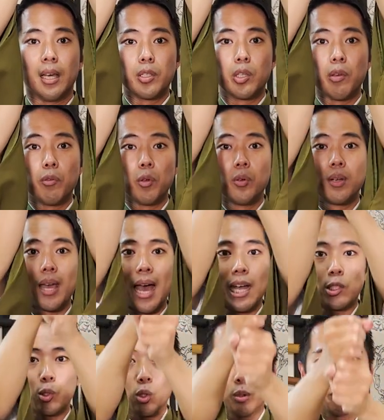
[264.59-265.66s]
So if you
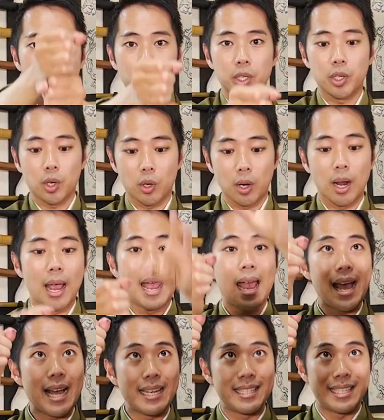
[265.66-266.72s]
naturally bring your
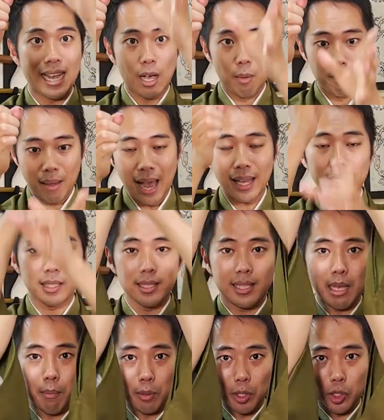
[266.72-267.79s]
hand down back to the
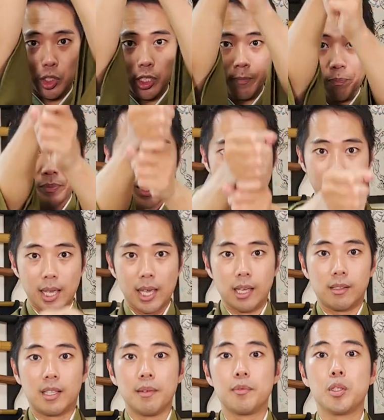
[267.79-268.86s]
same position,
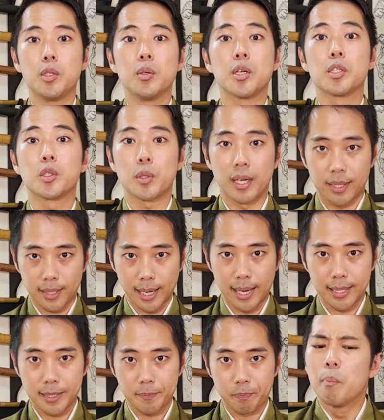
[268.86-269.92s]
it gives you a straight cut.